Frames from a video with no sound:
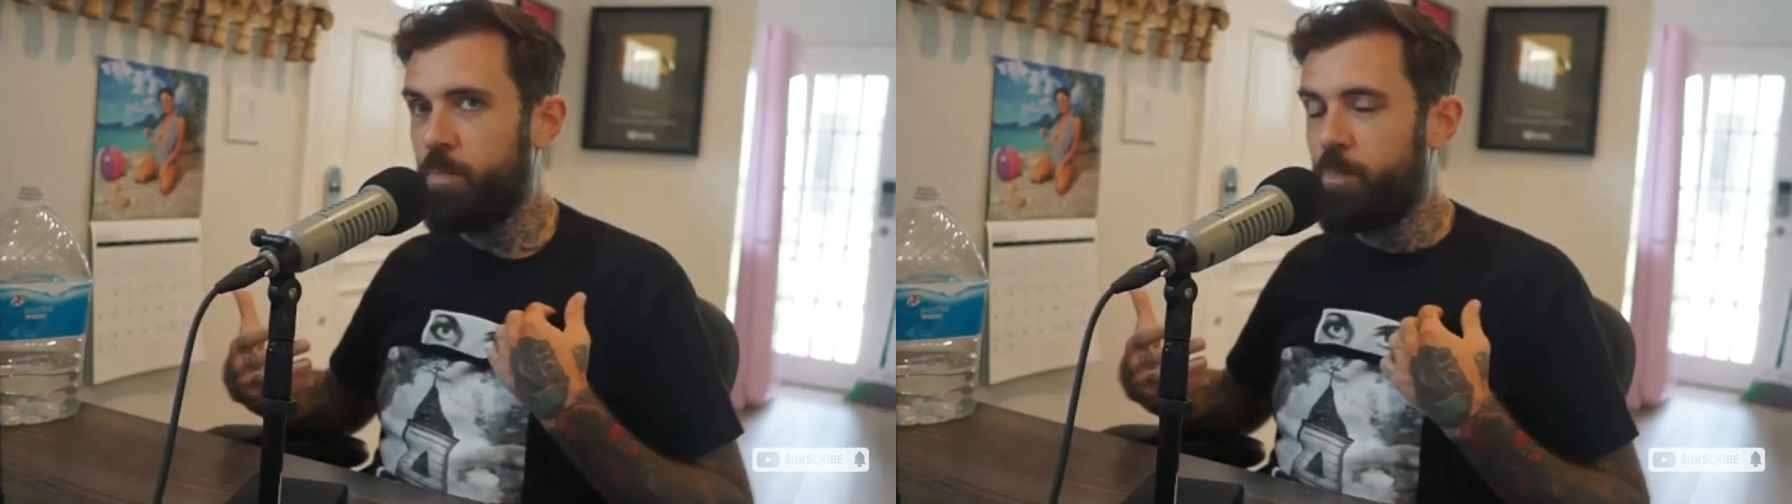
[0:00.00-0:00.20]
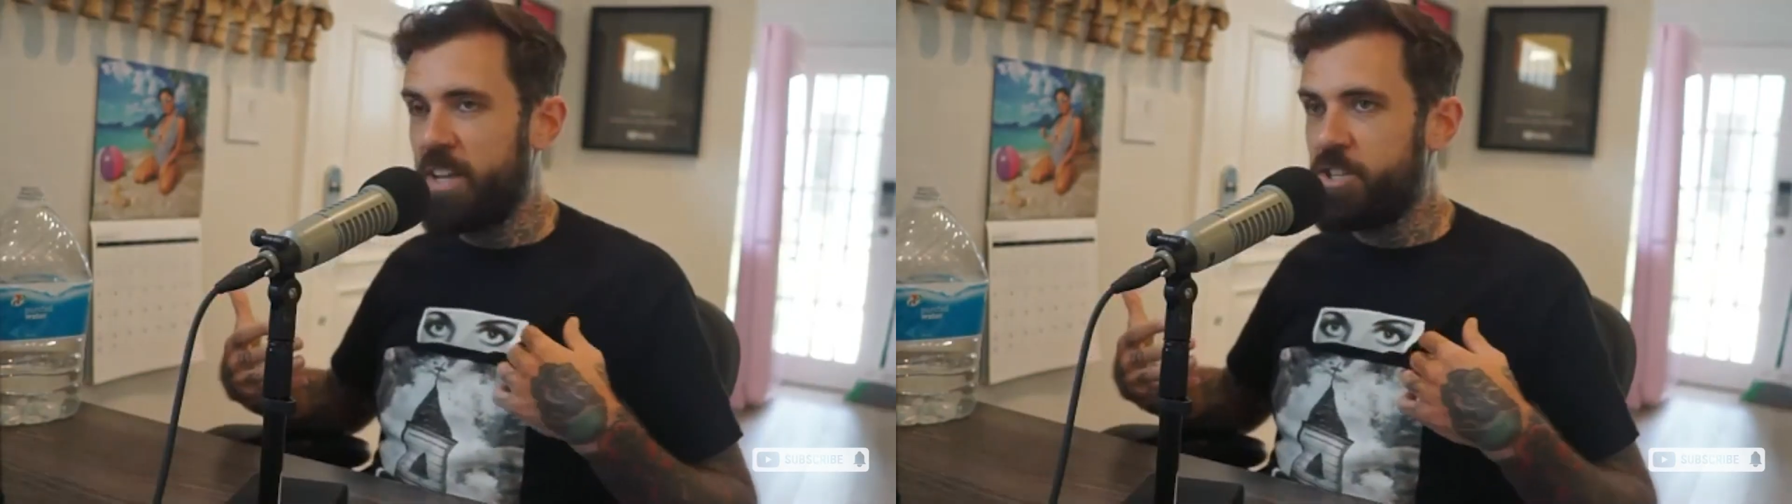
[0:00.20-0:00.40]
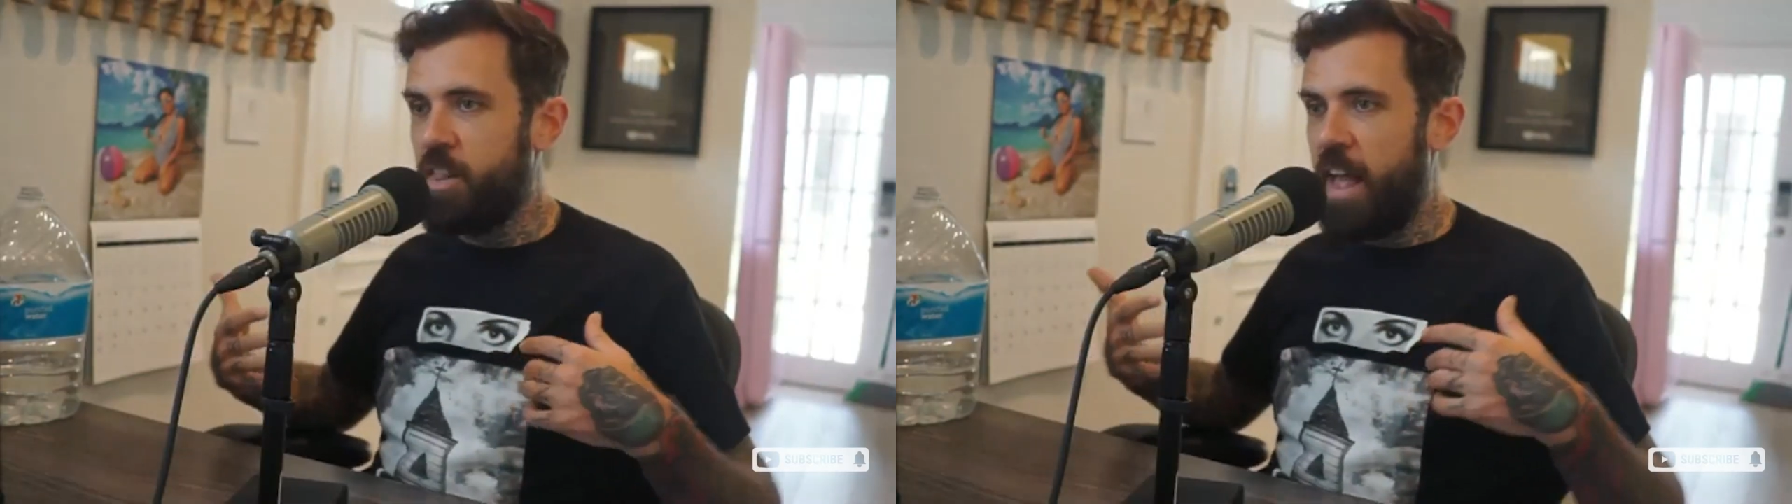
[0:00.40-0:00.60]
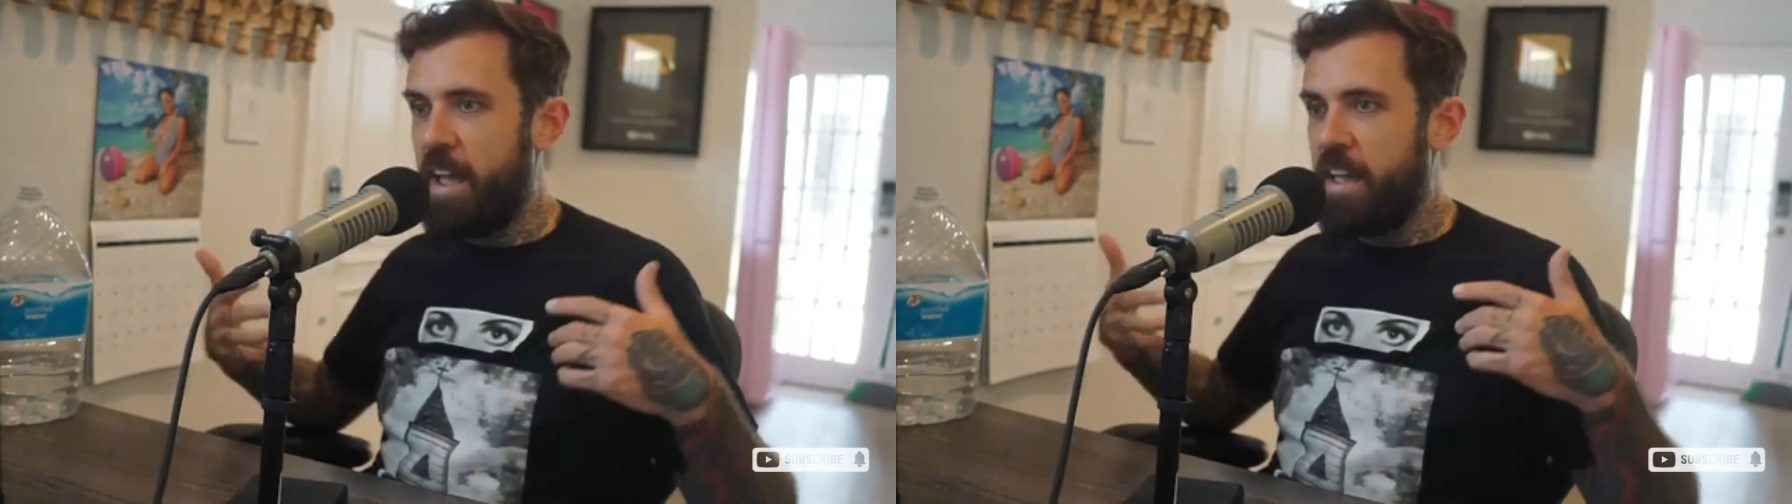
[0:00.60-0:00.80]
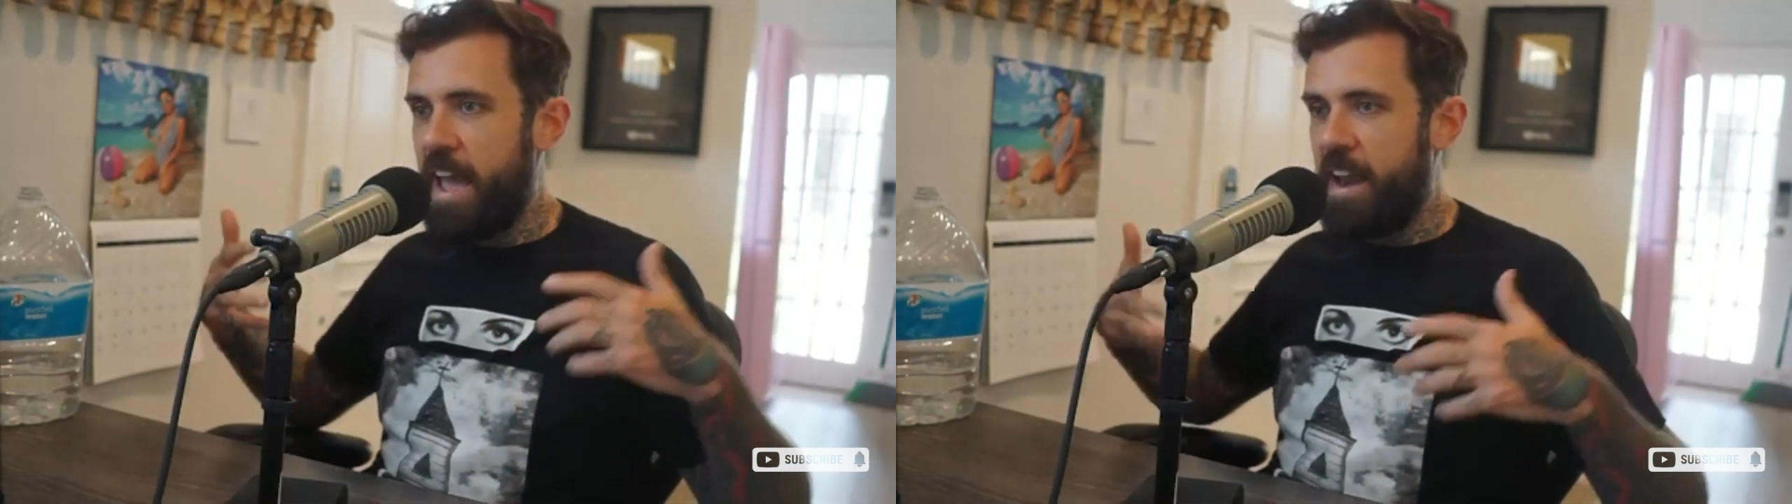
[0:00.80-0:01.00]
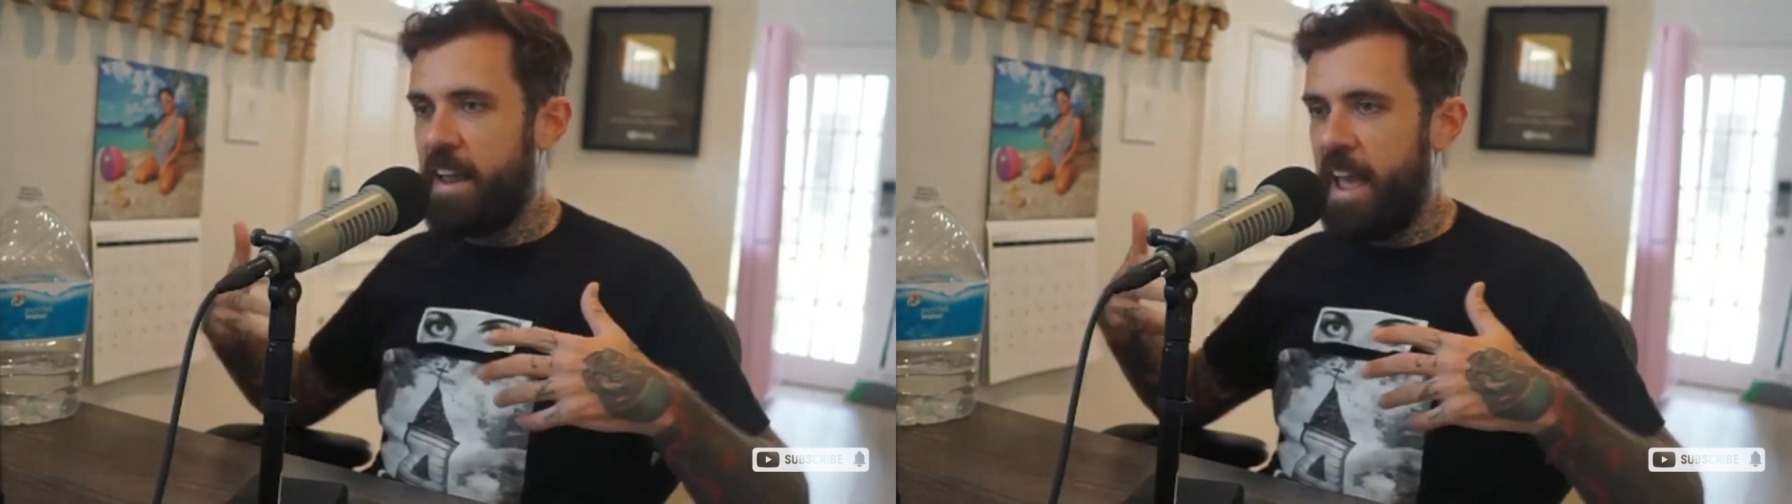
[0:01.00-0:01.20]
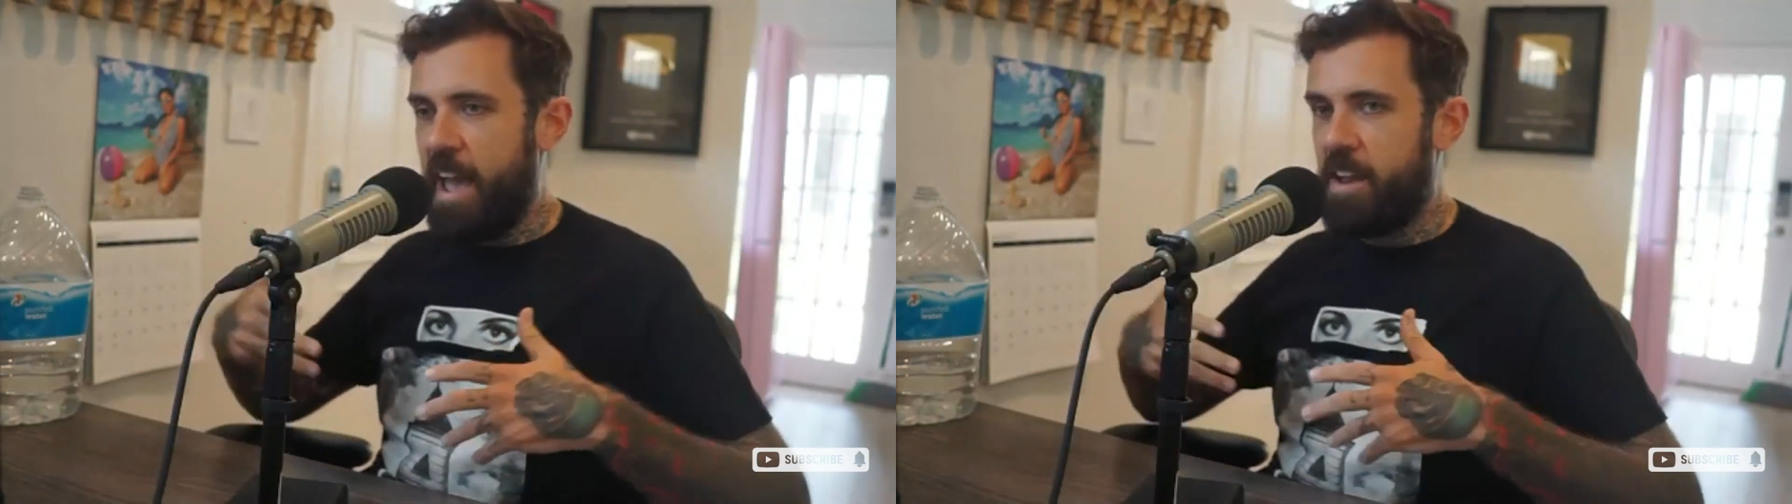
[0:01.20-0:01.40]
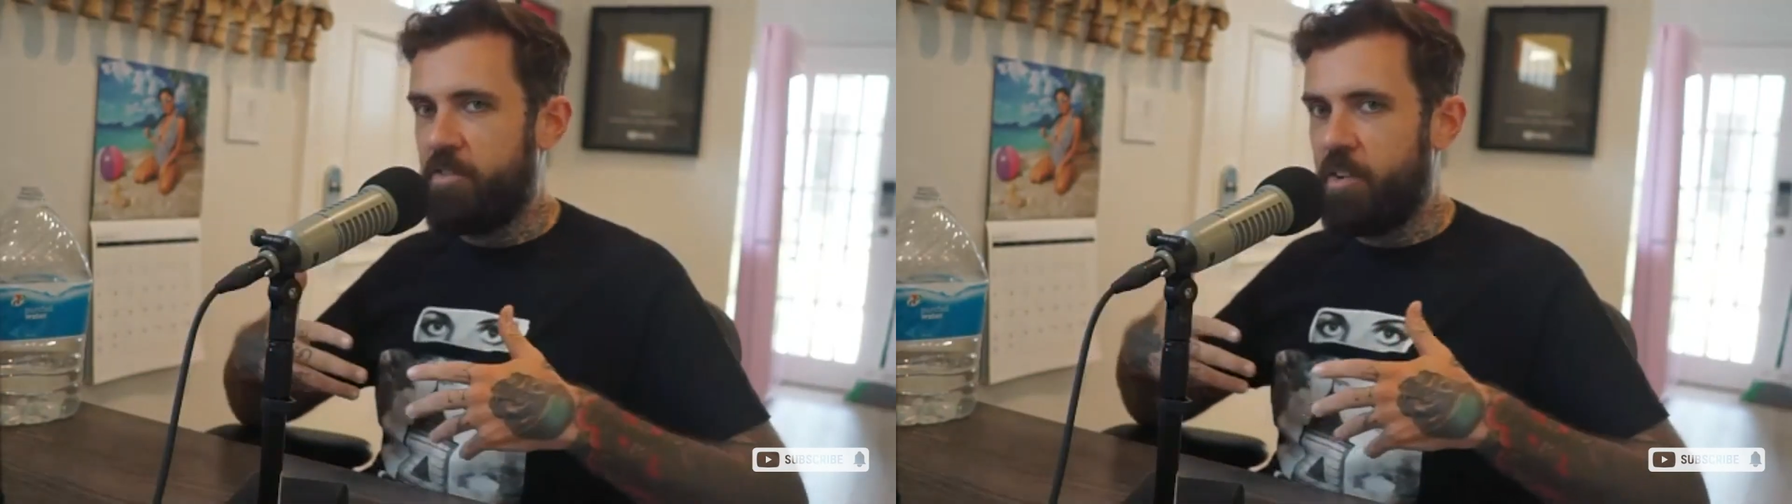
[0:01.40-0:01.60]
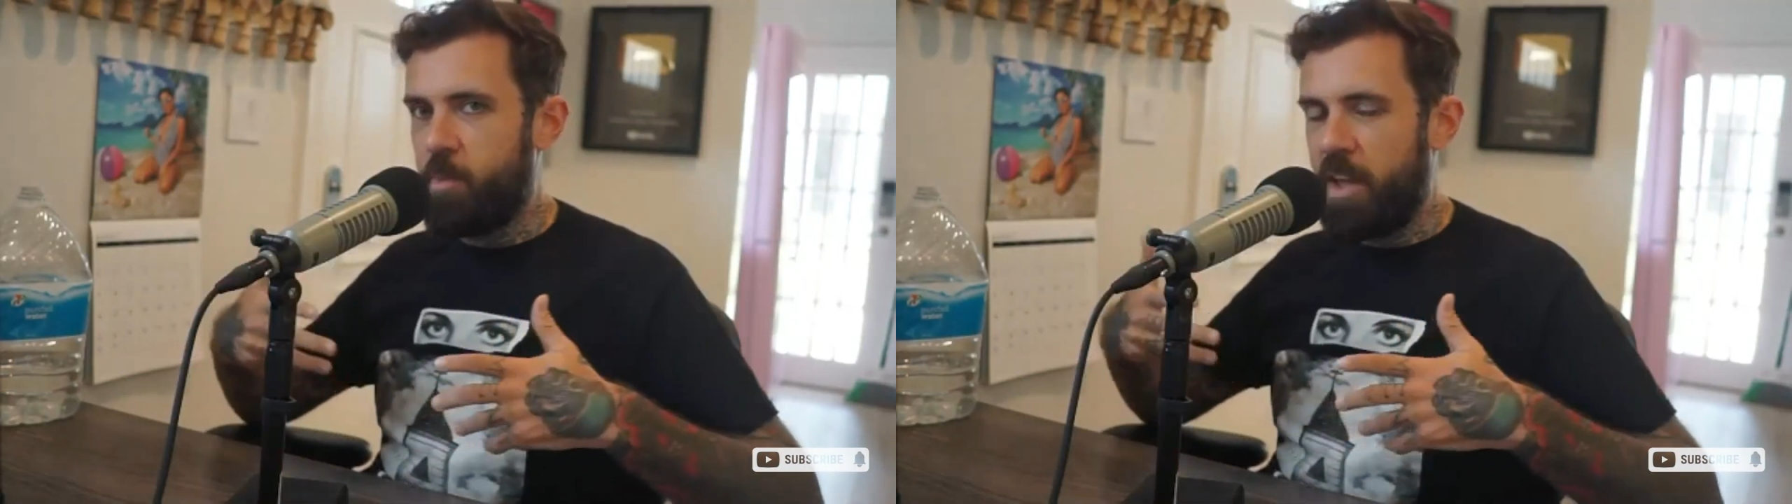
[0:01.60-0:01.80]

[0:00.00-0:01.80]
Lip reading: picture like getting head from